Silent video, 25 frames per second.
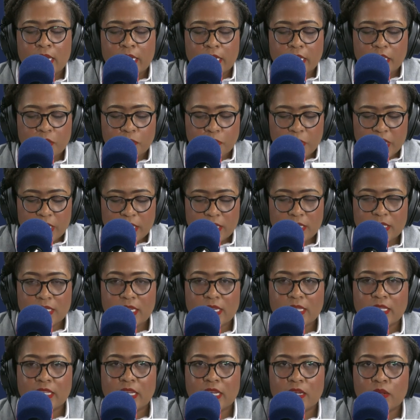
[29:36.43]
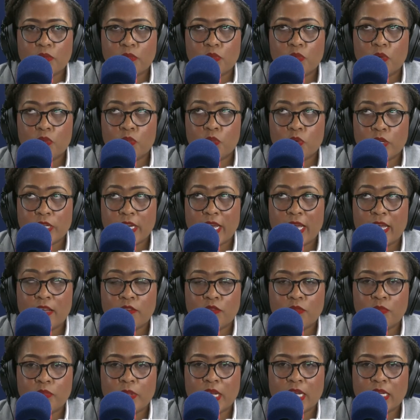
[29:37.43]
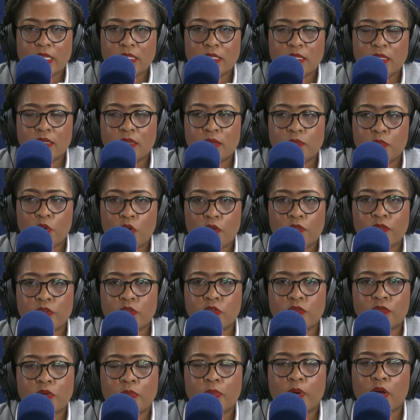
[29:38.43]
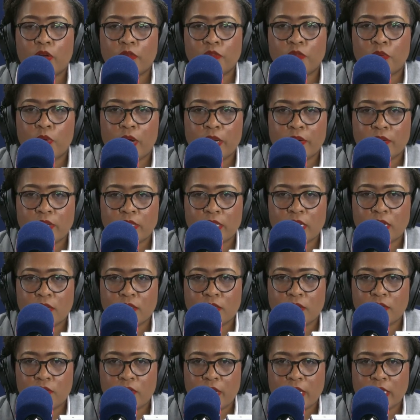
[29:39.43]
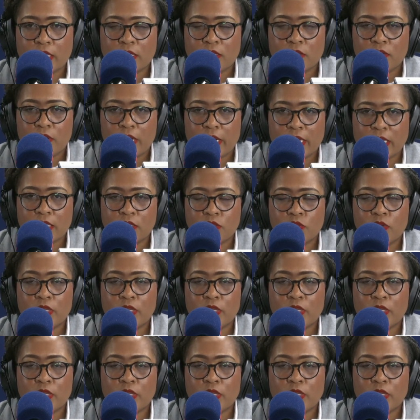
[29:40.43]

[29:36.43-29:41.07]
It means that they would have made profit of about 400,000 rands, right?